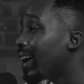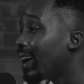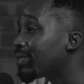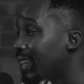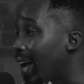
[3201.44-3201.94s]

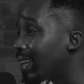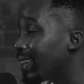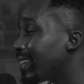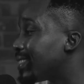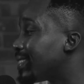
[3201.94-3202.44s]
I've done
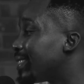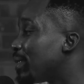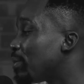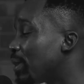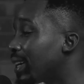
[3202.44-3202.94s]
that in
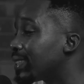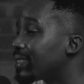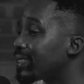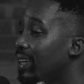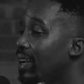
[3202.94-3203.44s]
the
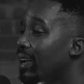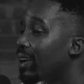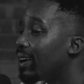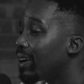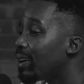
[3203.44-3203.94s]
past.
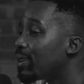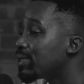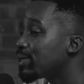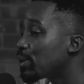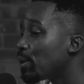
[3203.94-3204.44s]

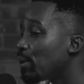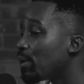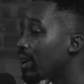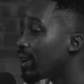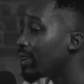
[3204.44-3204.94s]

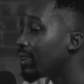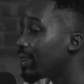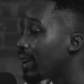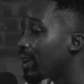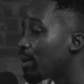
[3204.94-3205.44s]
So
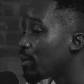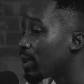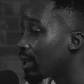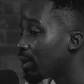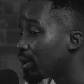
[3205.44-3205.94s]
right now I'm
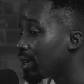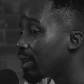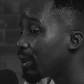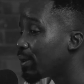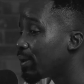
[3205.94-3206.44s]
working on
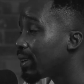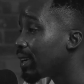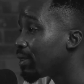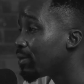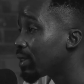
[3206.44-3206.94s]
a
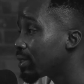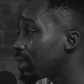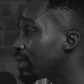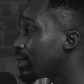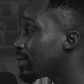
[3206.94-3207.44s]

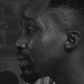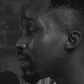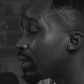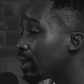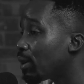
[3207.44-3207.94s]
non-fiction. It's
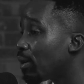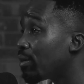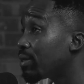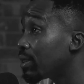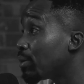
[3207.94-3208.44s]
a
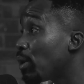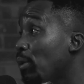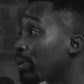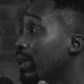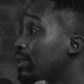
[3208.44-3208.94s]
novel. I'm
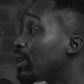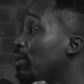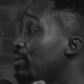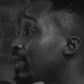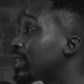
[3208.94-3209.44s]
hoping
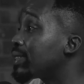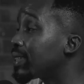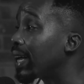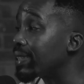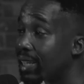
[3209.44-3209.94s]
I'll finish.
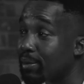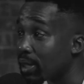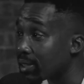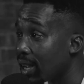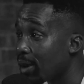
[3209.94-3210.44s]
I take
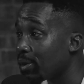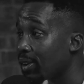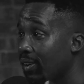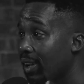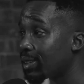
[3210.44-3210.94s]
my time when
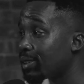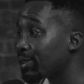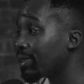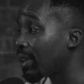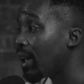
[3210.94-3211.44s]
I write,
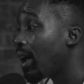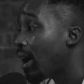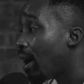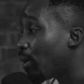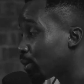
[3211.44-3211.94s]
because
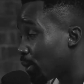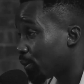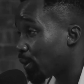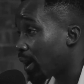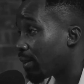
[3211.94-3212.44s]
I also have
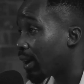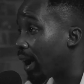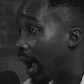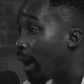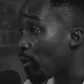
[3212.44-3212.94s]
to.
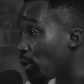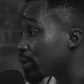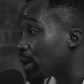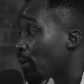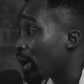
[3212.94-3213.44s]
I'm
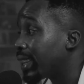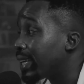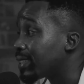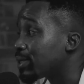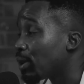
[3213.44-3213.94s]
also aware
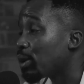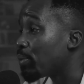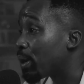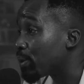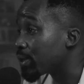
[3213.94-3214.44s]
that it's a lot of
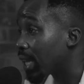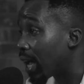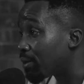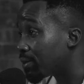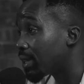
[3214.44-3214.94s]
people's
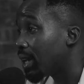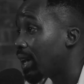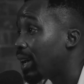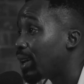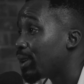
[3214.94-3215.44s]
lives.
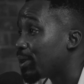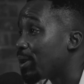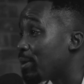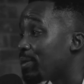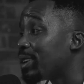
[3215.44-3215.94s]
You know
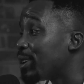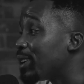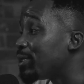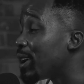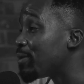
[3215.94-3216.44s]
what I mean?
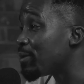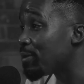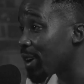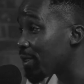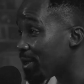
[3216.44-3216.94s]
And you have to be
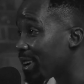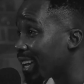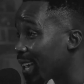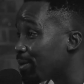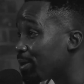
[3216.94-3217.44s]
very, very
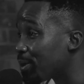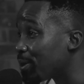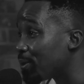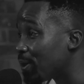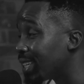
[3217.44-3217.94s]
careful
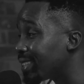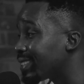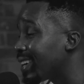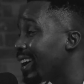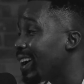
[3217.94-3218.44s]
with
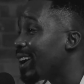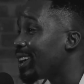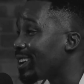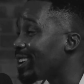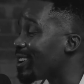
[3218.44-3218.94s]
words. Yeah.
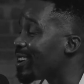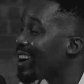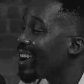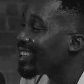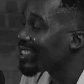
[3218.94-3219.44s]

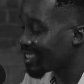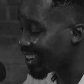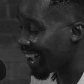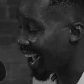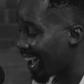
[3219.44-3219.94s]
So
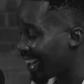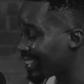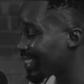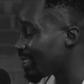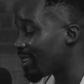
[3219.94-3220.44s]
yeah,
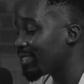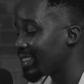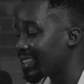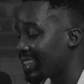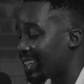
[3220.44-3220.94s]
it's a
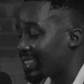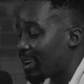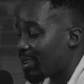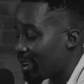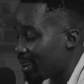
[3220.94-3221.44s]
novel. That's
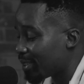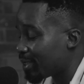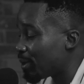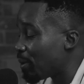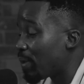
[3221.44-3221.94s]
how I'll
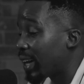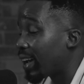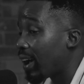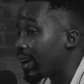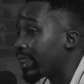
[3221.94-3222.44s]
do. But
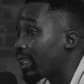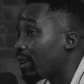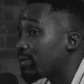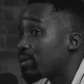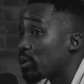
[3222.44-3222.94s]
currently,
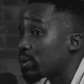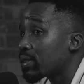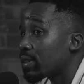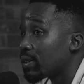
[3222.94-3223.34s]
I've wrote